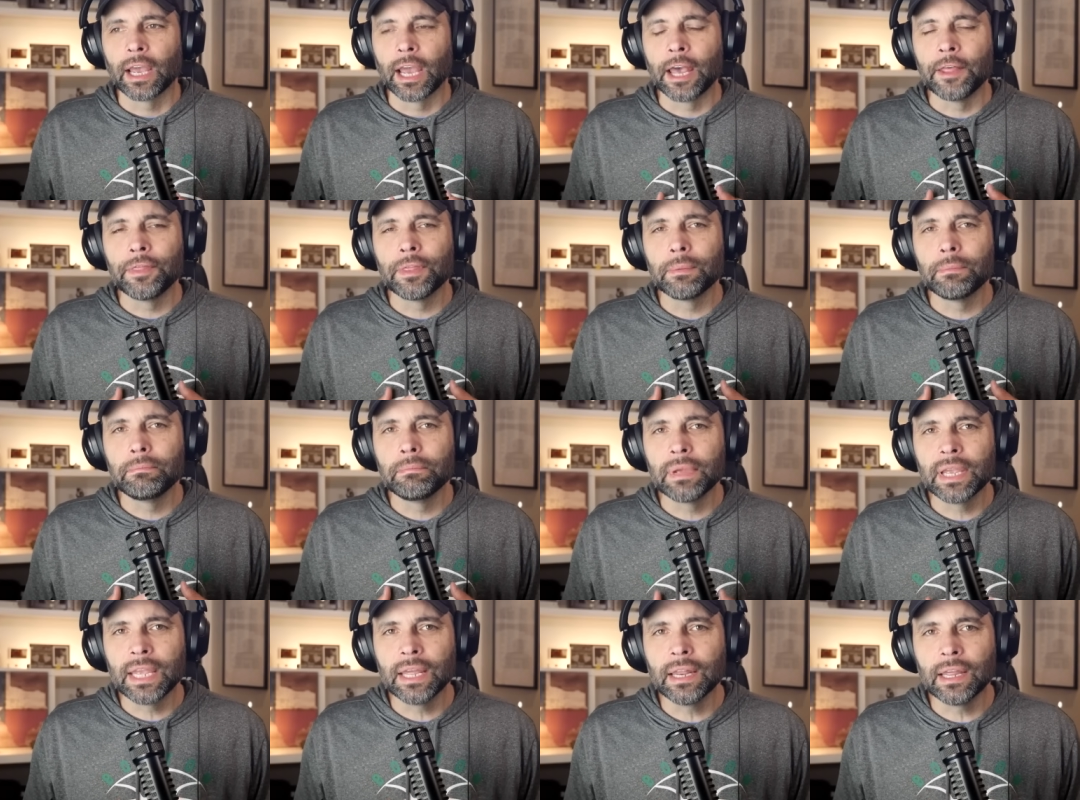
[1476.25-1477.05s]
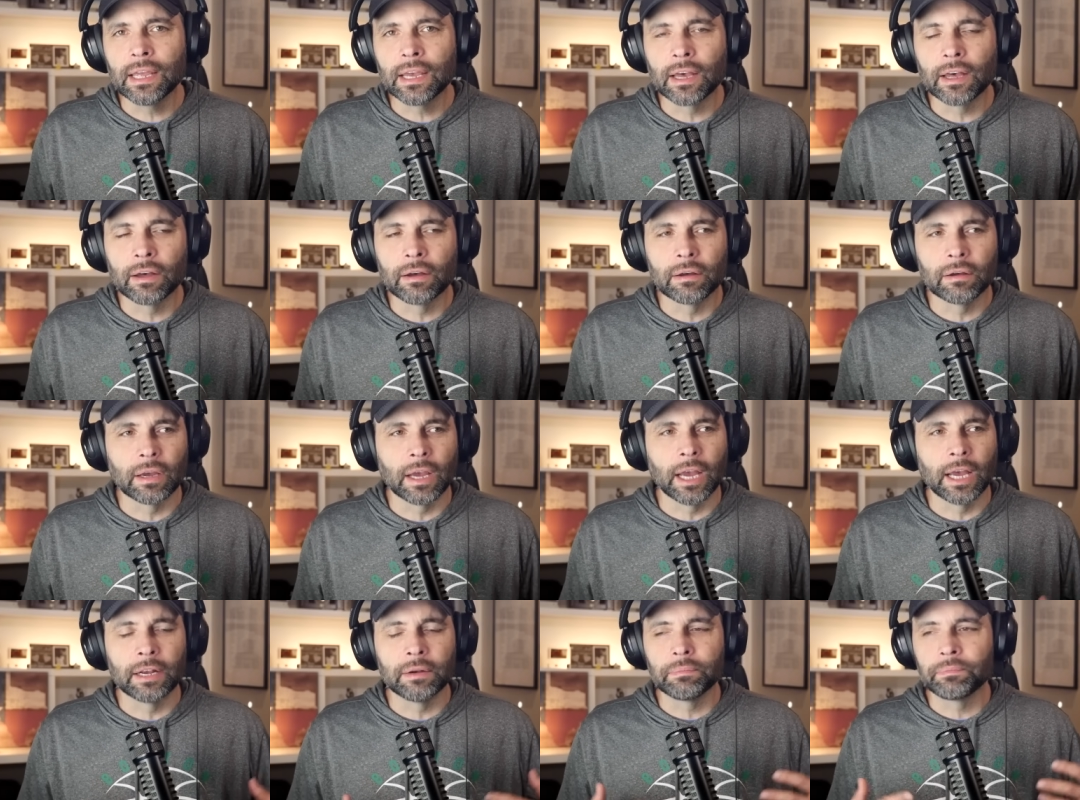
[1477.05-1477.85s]
And the media
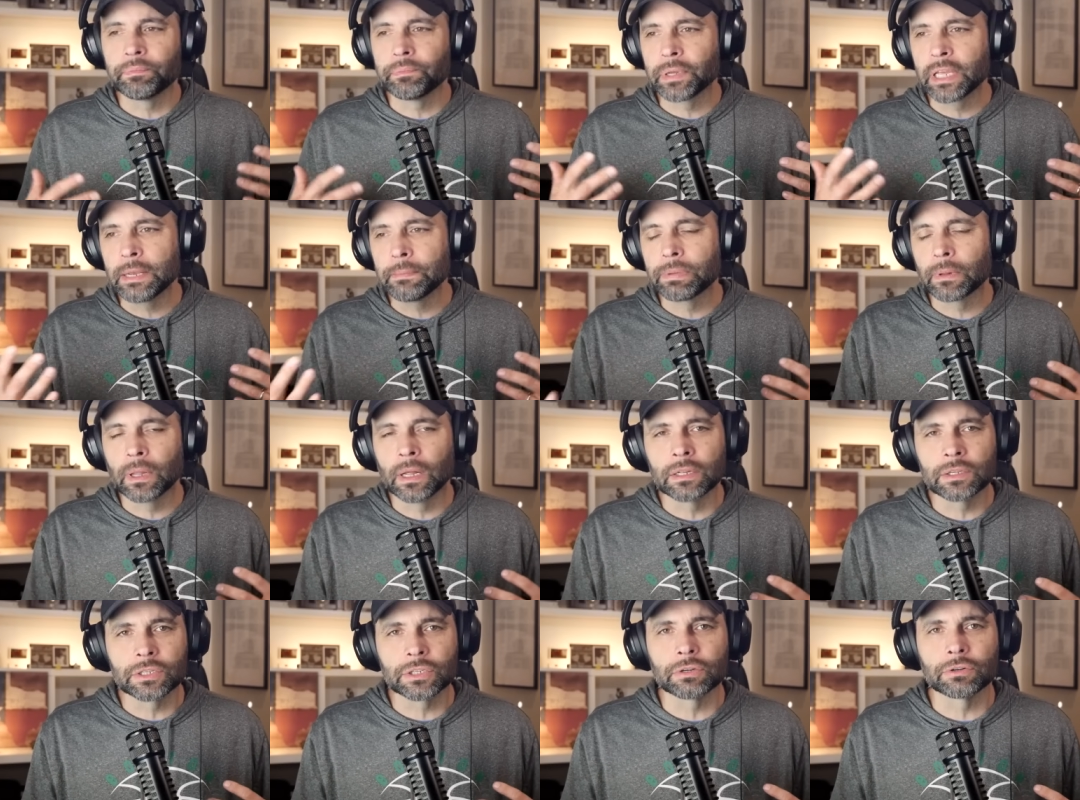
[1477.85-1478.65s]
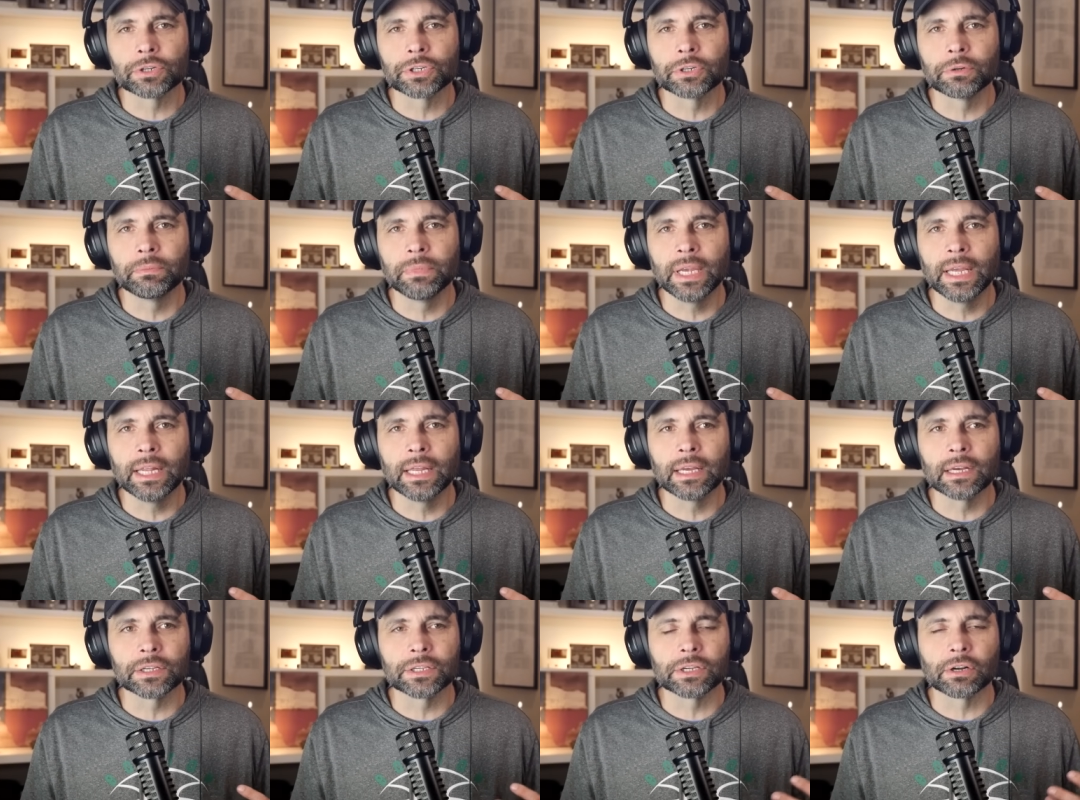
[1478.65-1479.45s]
and people on social
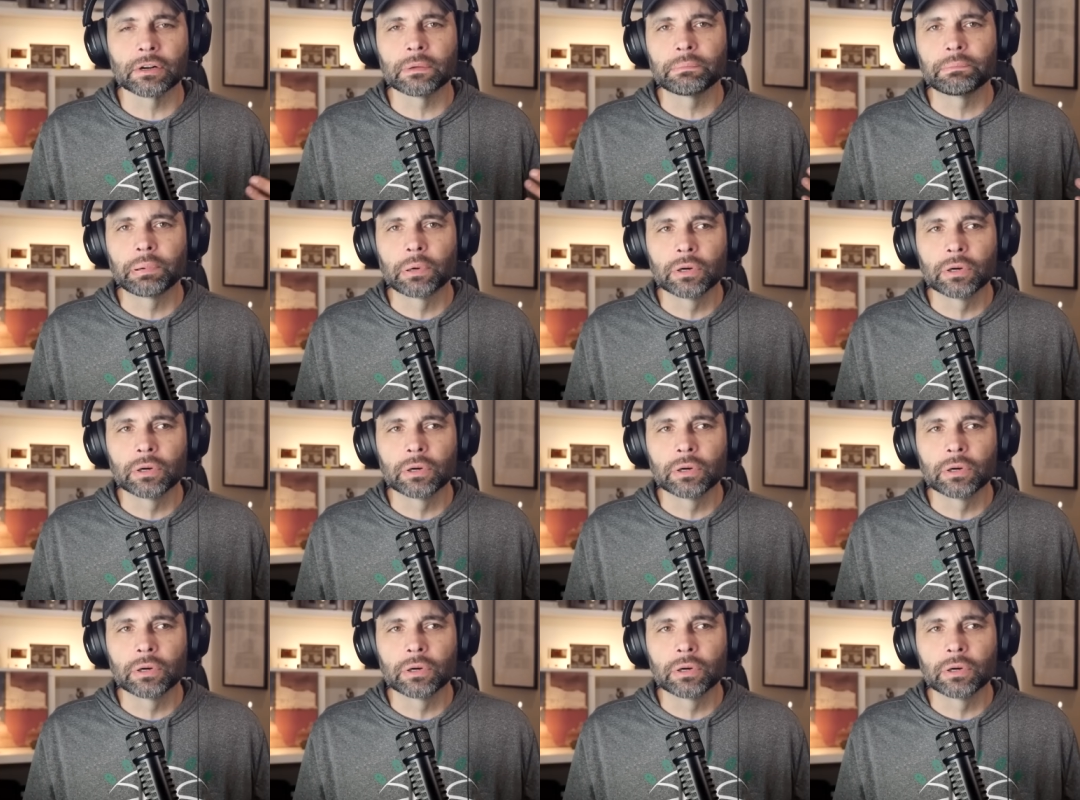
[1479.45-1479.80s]
media started